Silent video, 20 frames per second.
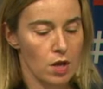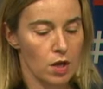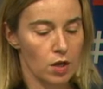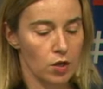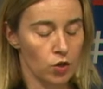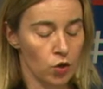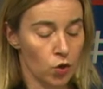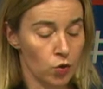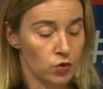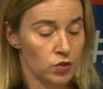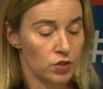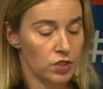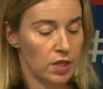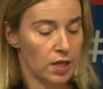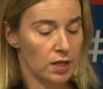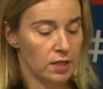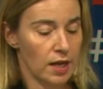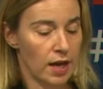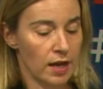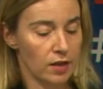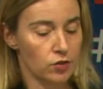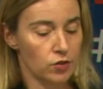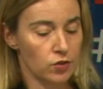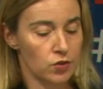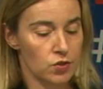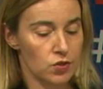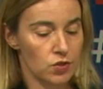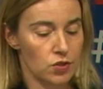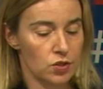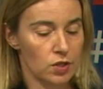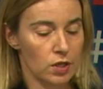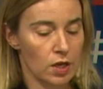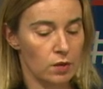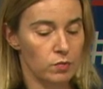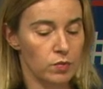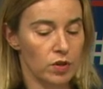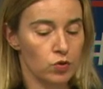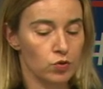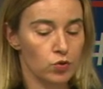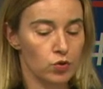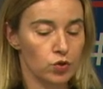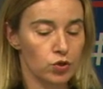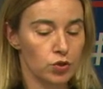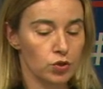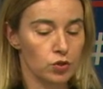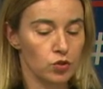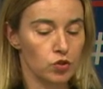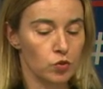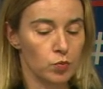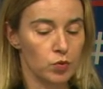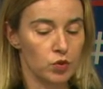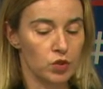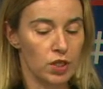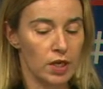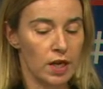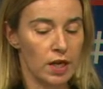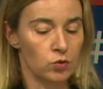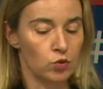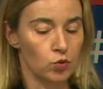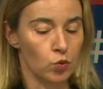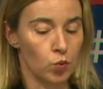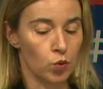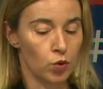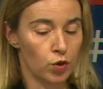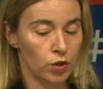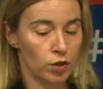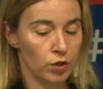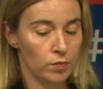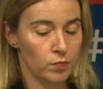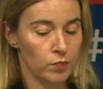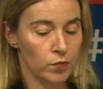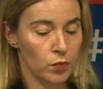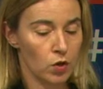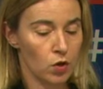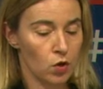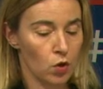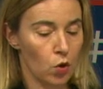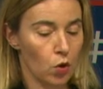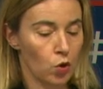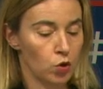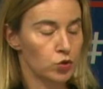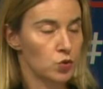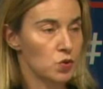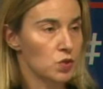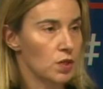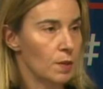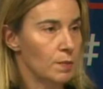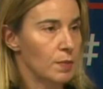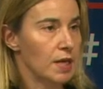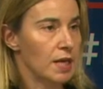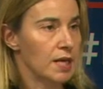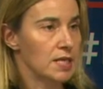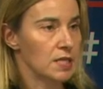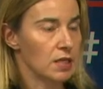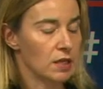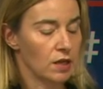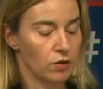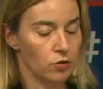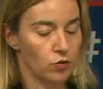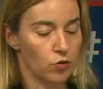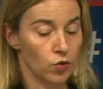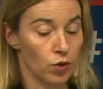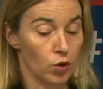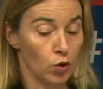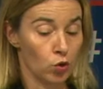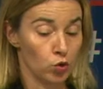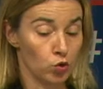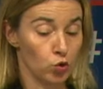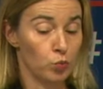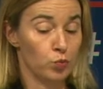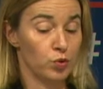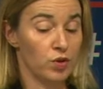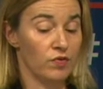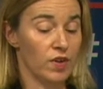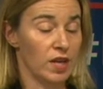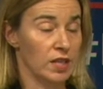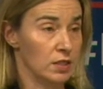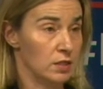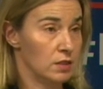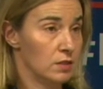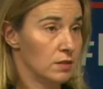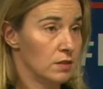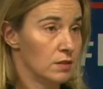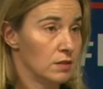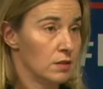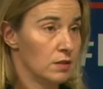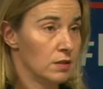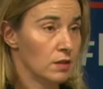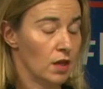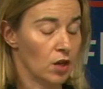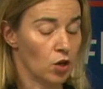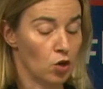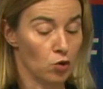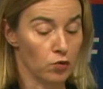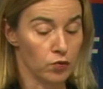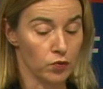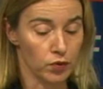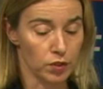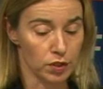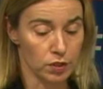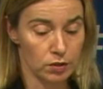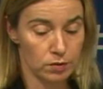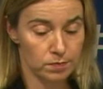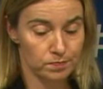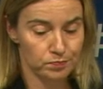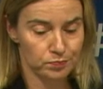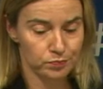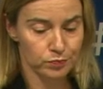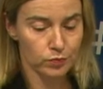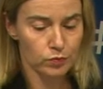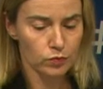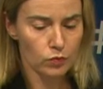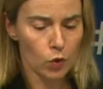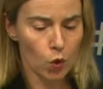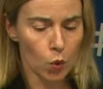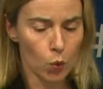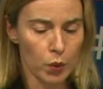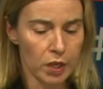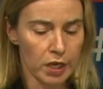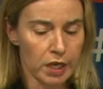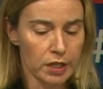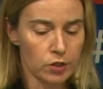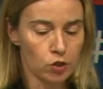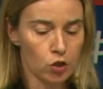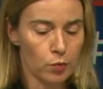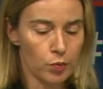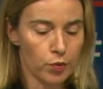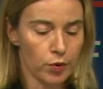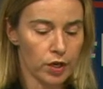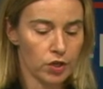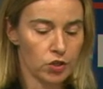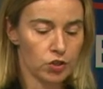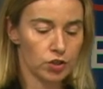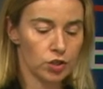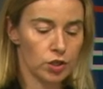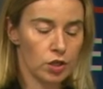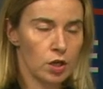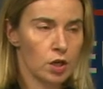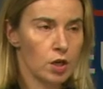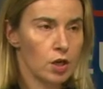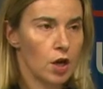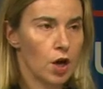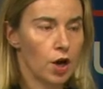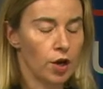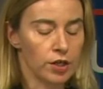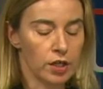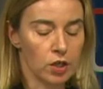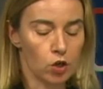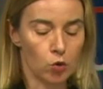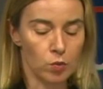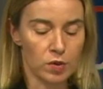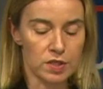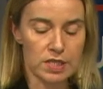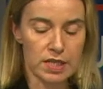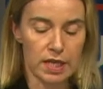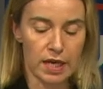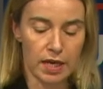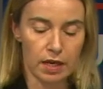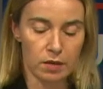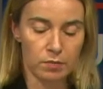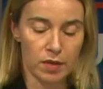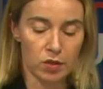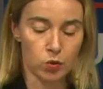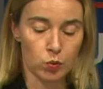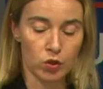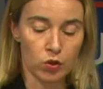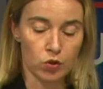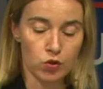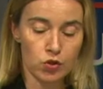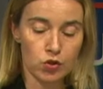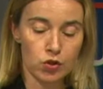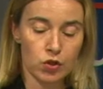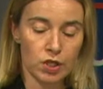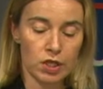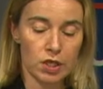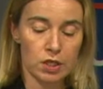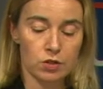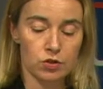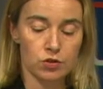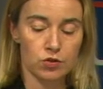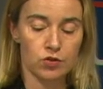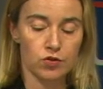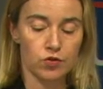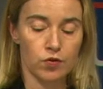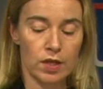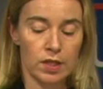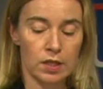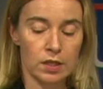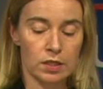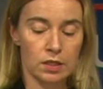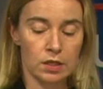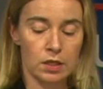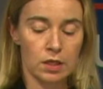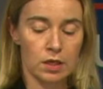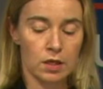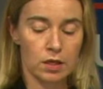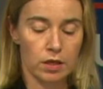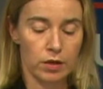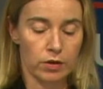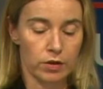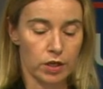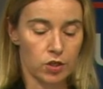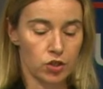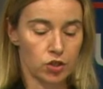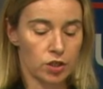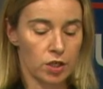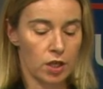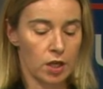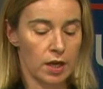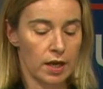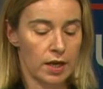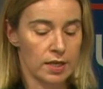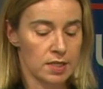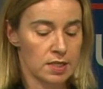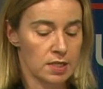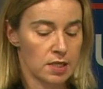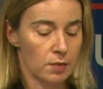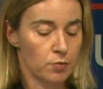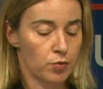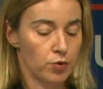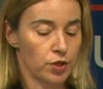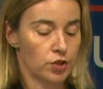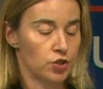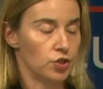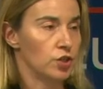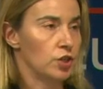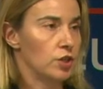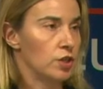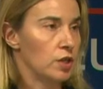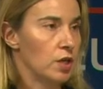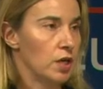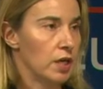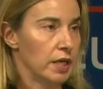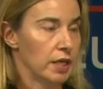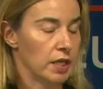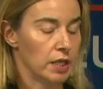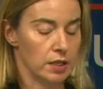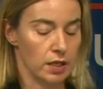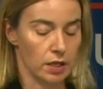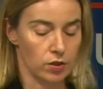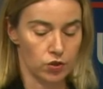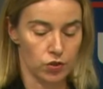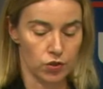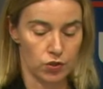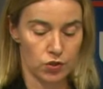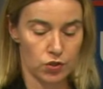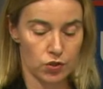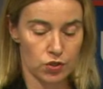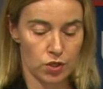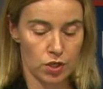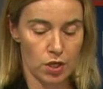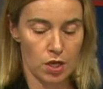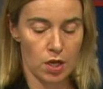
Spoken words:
Non-state actors can be crucial to put an end to war, or to stabilize a country, or to prevent a conflict. We need cooperation on a global scale, but we also need to strengthen regional and sub-regional architectures.